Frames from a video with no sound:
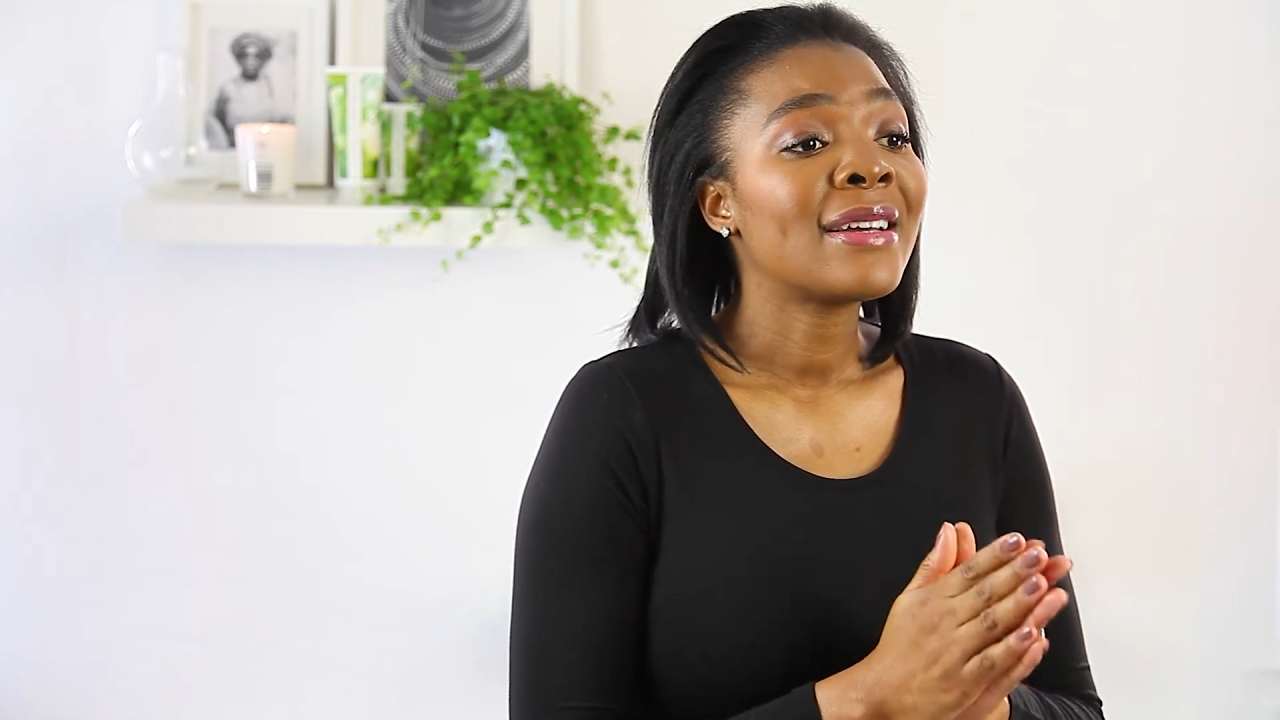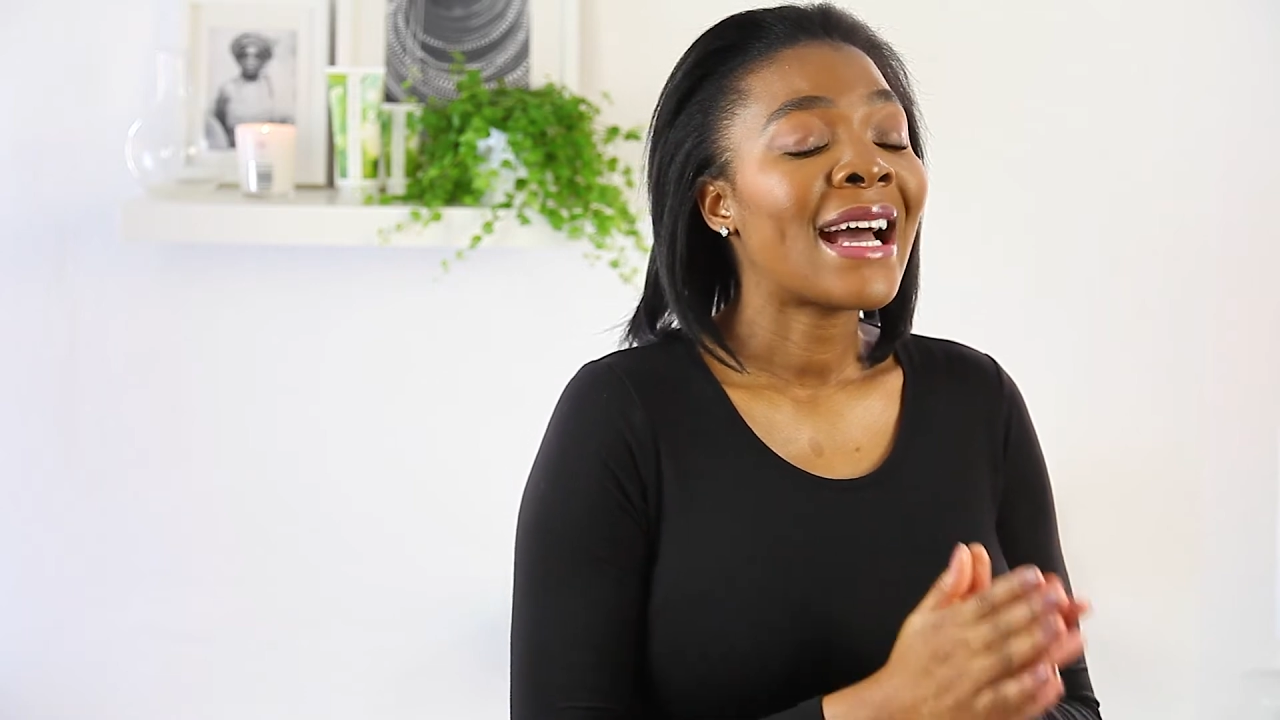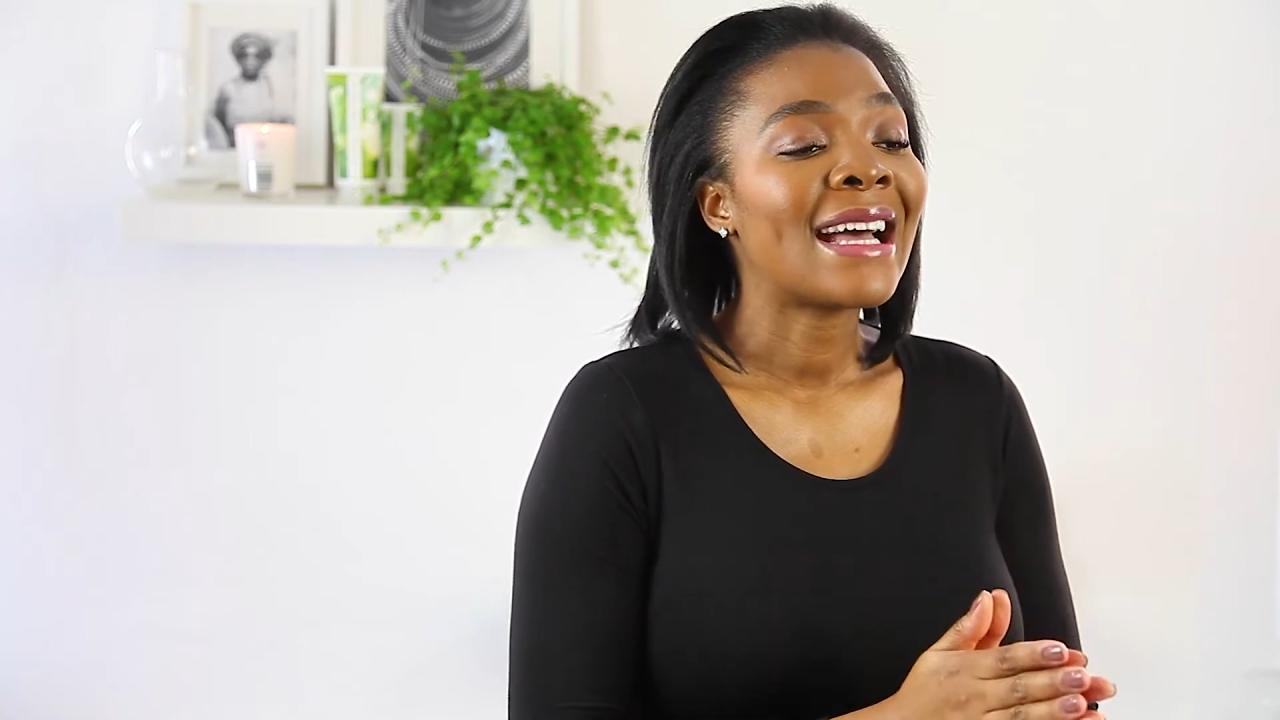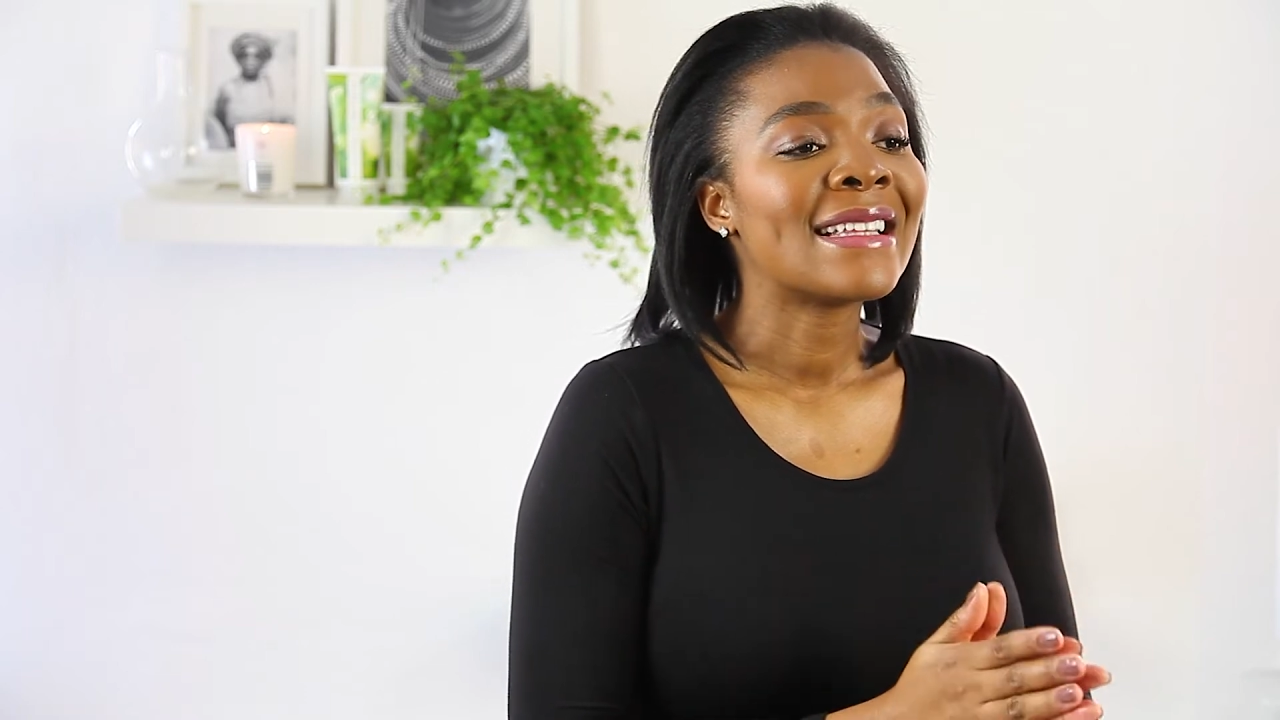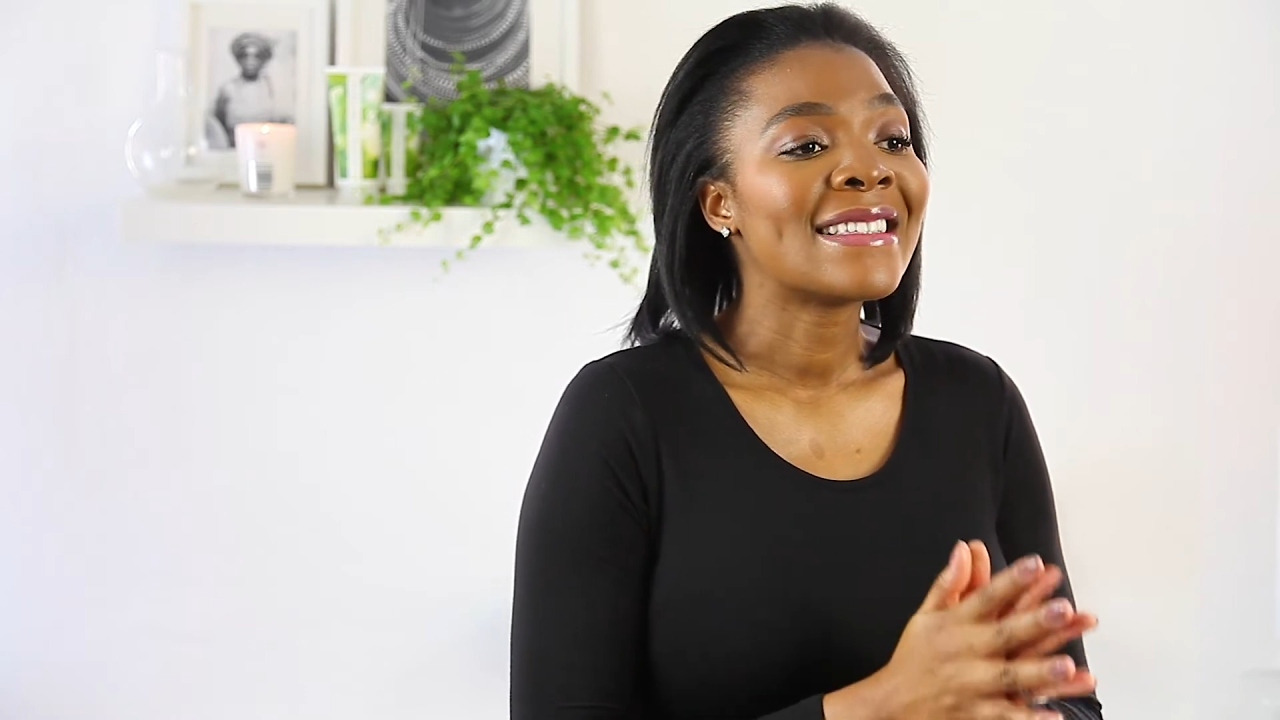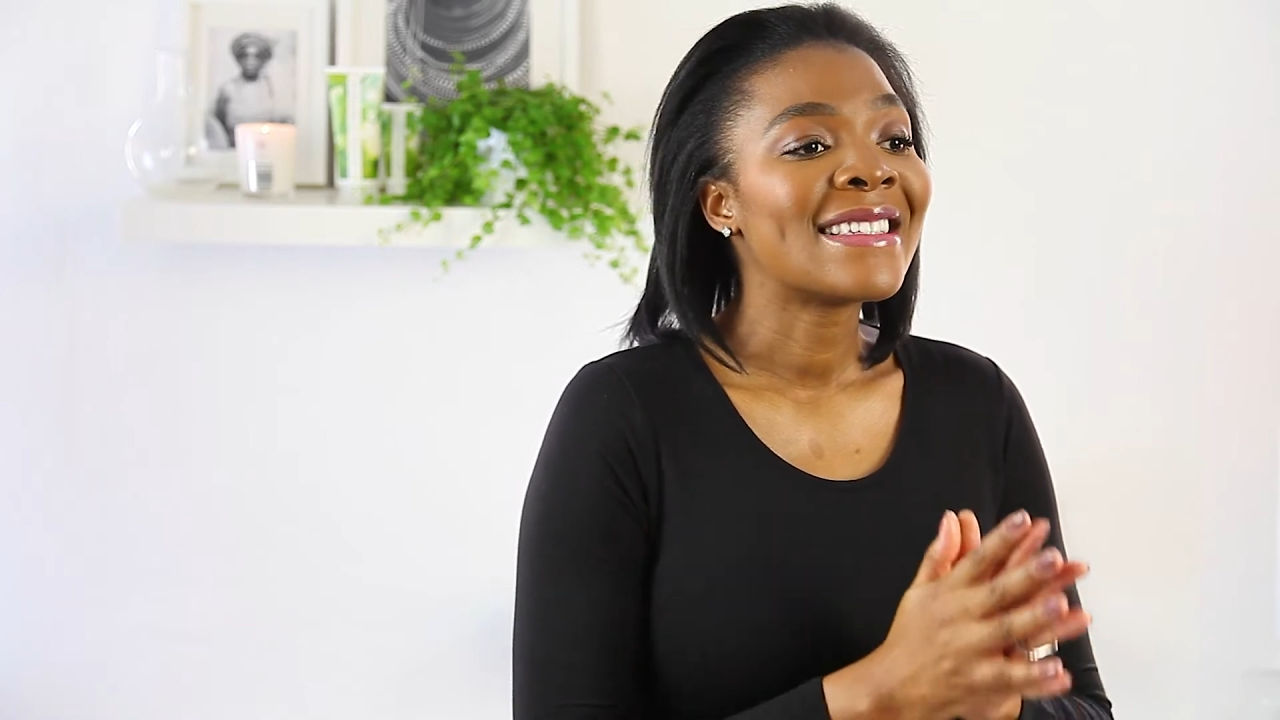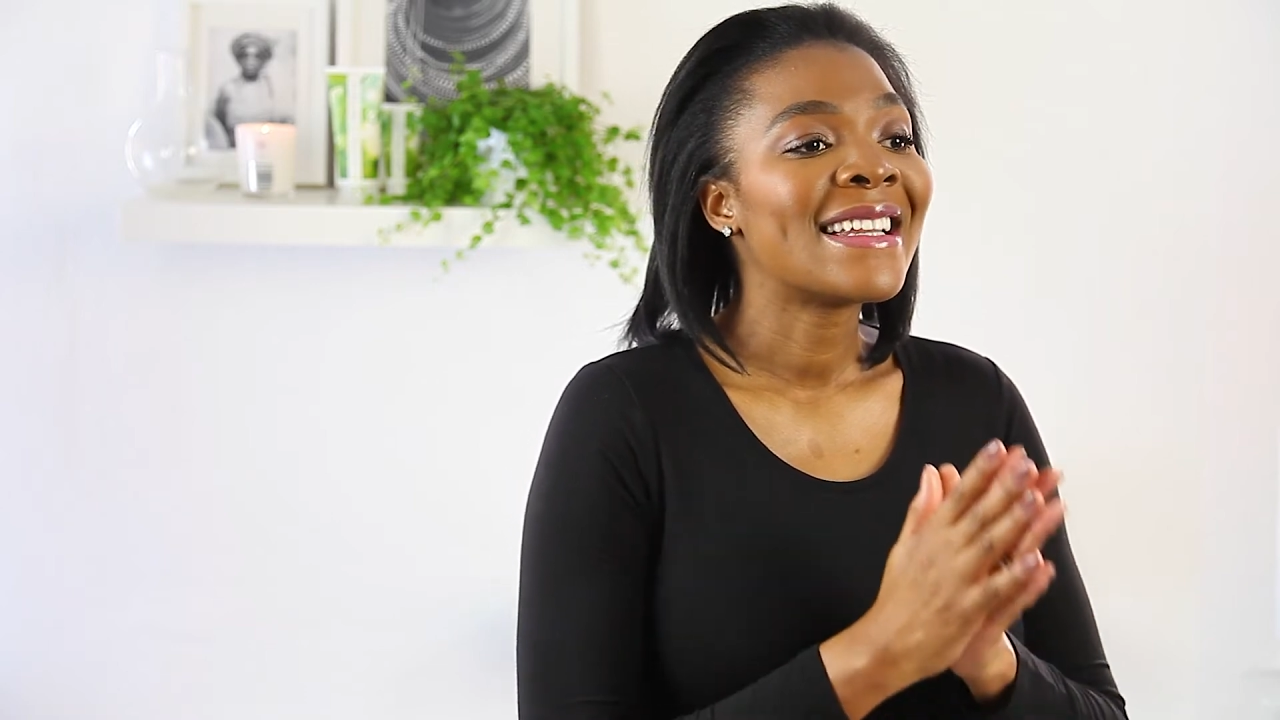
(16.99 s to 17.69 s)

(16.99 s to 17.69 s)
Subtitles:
hands